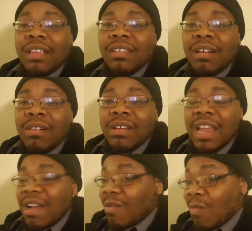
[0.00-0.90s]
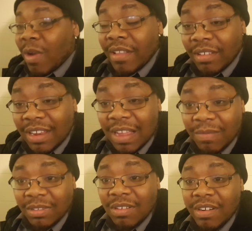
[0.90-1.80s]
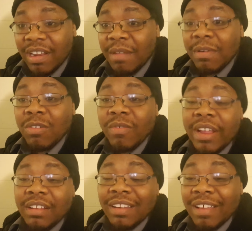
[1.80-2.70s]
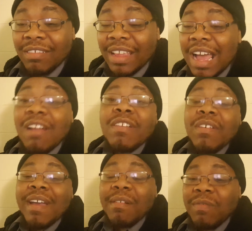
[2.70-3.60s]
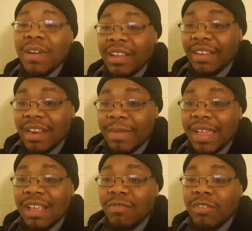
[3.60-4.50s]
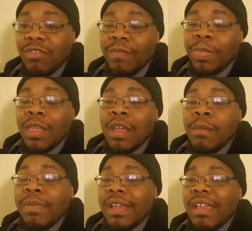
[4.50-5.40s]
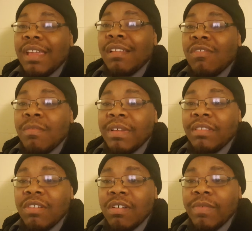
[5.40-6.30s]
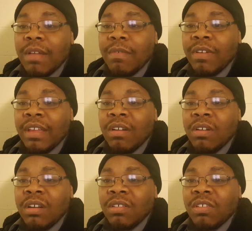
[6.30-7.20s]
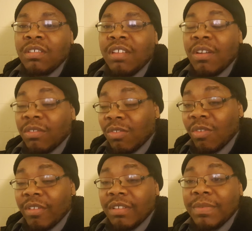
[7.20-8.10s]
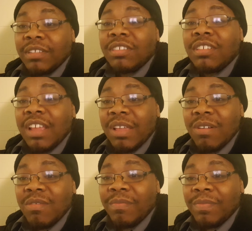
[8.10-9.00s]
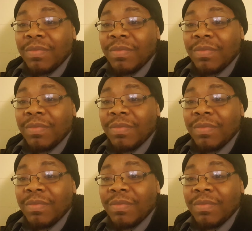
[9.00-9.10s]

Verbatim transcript: So it's like a waste of time for Sony to even create the damn thing. I don't even have the fucking thing to be honest with you, but it is gonna be still available in other territories, but still